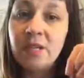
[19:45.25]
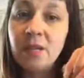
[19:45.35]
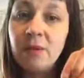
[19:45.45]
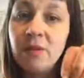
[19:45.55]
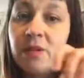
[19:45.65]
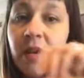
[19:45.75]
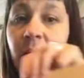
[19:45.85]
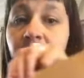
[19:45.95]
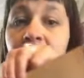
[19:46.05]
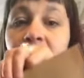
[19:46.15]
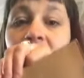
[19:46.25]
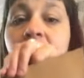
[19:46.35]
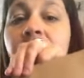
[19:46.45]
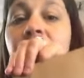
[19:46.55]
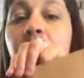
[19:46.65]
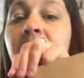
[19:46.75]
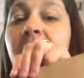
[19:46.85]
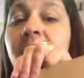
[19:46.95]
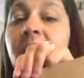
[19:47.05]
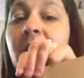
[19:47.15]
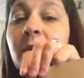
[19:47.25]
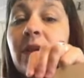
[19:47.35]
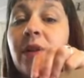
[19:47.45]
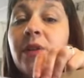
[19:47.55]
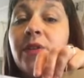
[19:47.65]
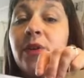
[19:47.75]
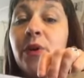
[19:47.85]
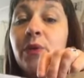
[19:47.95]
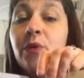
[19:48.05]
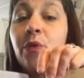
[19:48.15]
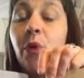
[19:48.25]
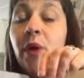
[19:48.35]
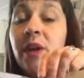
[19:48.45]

So we also have the back available to draw on.